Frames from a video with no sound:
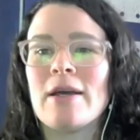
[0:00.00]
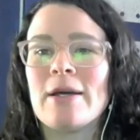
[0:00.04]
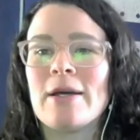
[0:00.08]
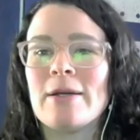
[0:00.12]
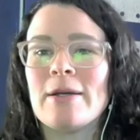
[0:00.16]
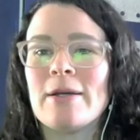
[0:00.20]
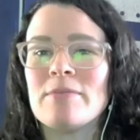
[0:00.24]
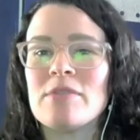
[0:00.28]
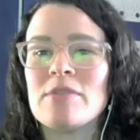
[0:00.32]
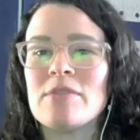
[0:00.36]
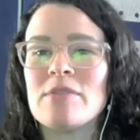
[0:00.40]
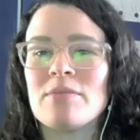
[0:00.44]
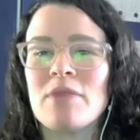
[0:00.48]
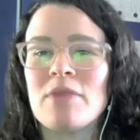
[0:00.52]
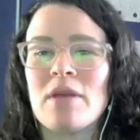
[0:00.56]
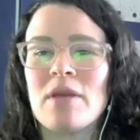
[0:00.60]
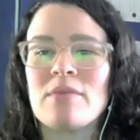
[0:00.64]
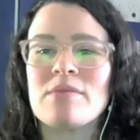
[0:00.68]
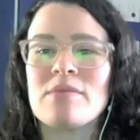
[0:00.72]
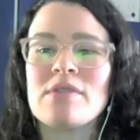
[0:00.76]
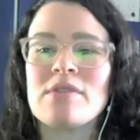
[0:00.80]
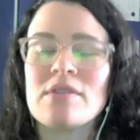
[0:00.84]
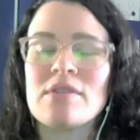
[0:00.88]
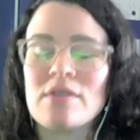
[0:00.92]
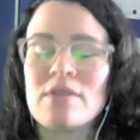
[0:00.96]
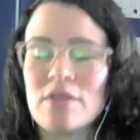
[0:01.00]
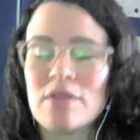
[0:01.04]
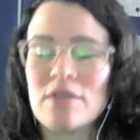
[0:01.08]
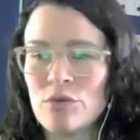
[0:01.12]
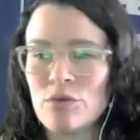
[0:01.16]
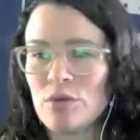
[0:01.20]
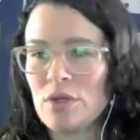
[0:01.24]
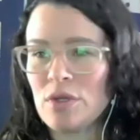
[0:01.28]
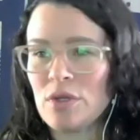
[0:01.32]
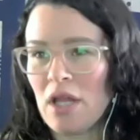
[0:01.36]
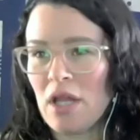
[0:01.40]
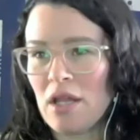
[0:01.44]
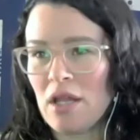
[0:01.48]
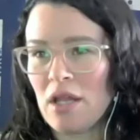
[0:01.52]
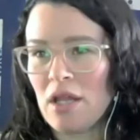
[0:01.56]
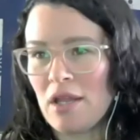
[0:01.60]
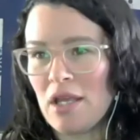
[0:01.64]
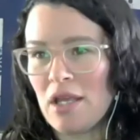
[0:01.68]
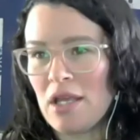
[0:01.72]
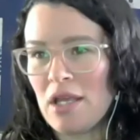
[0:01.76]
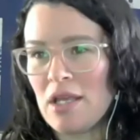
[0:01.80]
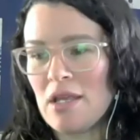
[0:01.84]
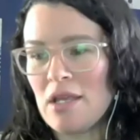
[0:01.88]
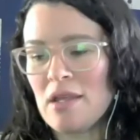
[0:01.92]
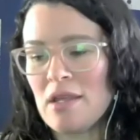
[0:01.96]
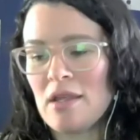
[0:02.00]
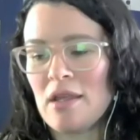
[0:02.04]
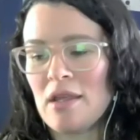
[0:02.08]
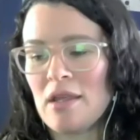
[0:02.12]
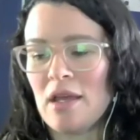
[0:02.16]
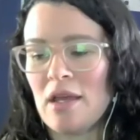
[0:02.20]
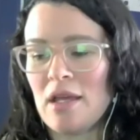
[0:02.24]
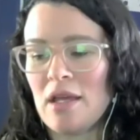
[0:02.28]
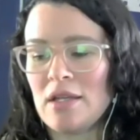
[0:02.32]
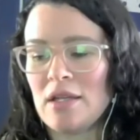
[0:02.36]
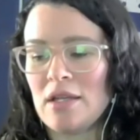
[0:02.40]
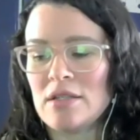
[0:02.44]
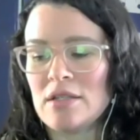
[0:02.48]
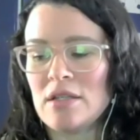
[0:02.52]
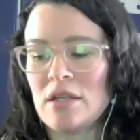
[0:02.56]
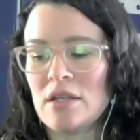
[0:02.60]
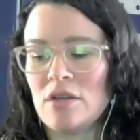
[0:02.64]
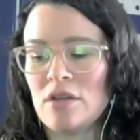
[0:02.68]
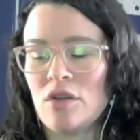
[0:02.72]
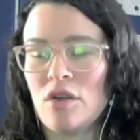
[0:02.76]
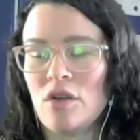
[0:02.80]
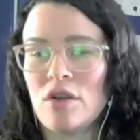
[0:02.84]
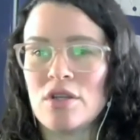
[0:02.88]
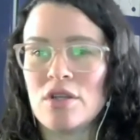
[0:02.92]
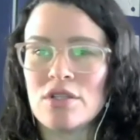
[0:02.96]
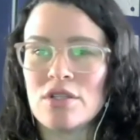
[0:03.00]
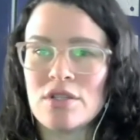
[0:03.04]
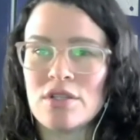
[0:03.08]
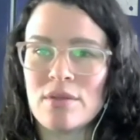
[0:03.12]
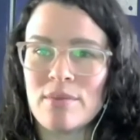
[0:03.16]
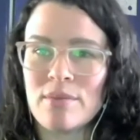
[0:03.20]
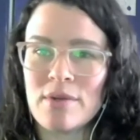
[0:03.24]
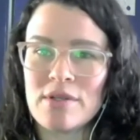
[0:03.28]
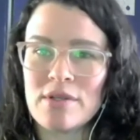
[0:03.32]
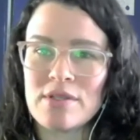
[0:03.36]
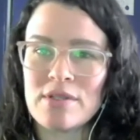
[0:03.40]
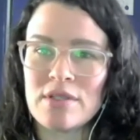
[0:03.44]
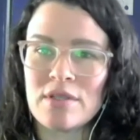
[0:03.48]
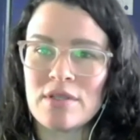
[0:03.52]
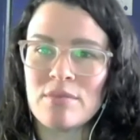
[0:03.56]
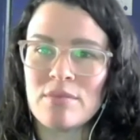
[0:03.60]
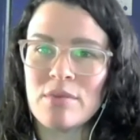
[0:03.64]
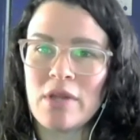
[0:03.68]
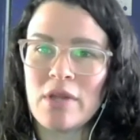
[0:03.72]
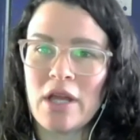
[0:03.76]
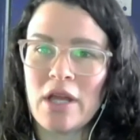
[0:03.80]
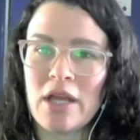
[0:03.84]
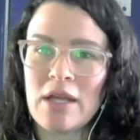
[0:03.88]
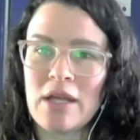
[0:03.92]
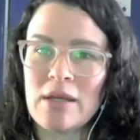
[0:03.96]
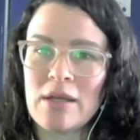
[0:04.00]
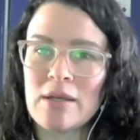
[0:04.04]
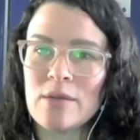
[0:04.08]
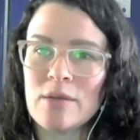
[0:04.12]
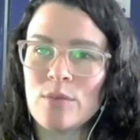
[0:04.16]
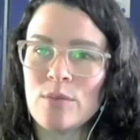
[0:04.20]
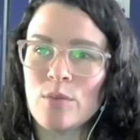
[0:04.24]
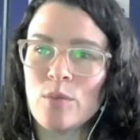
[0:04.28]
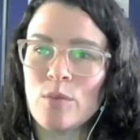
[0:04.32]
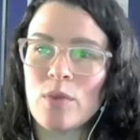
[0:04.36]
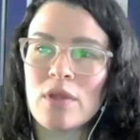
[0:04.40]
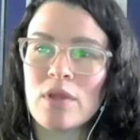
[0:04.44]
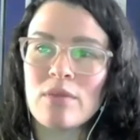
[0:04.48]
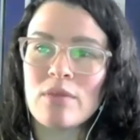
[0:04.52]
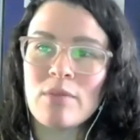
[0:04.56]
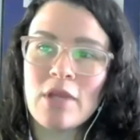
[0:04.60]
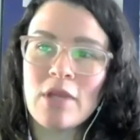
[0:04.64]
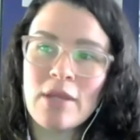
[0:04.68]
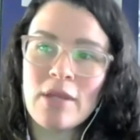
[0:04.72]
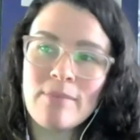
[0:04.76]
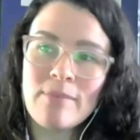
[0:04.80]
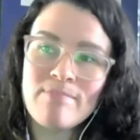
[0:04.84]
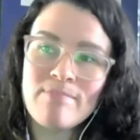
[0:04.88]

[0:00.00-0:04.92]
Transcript: Sometimes ukulele, and encourage the person to play with me.